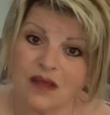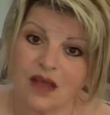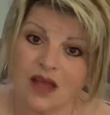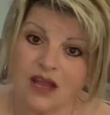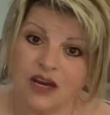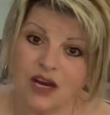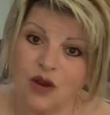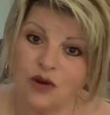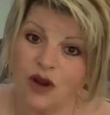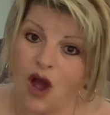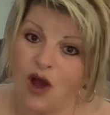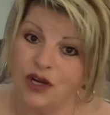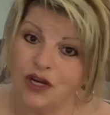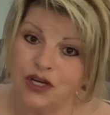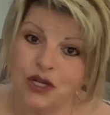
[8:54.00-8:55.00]
you know,
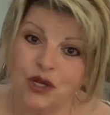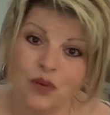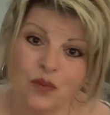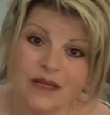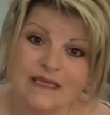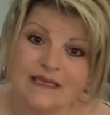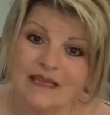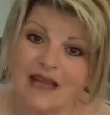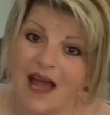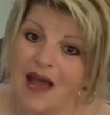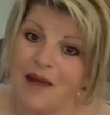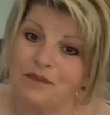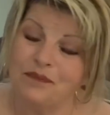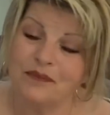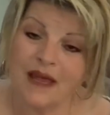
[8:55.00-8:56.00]
all you new ones,
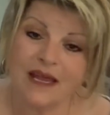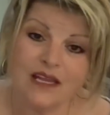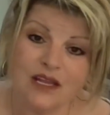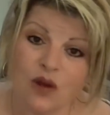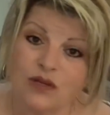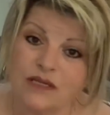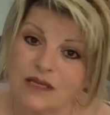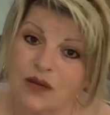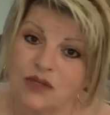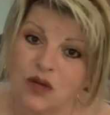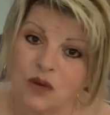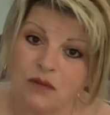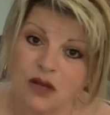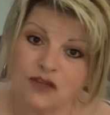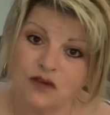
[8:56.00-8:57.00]
thank y'all so
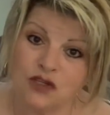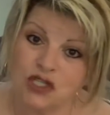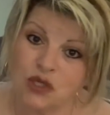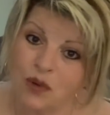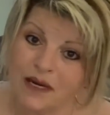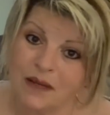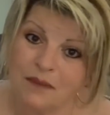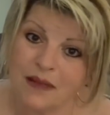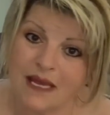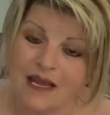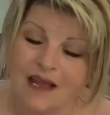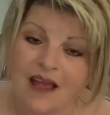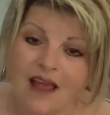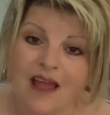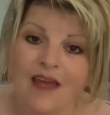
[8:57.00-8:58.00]
much for joining
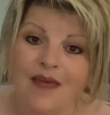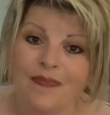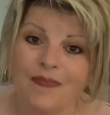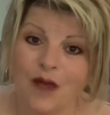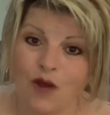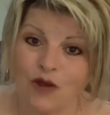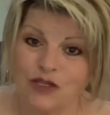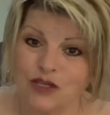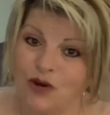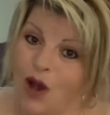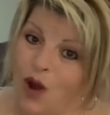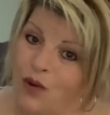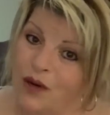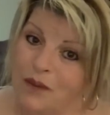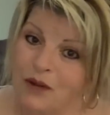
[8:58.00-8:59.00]
me. Those you
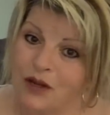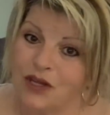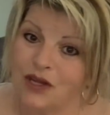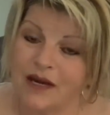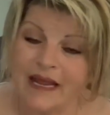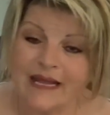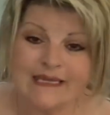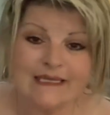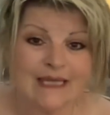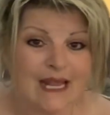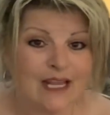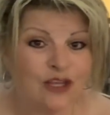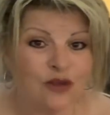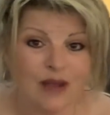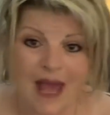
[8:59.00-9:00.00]
oldie but goodies,
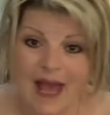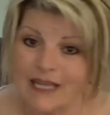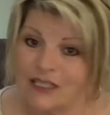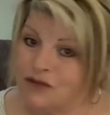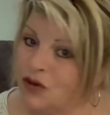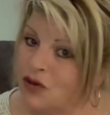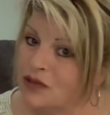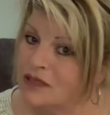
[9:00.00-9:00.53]
thank you guys for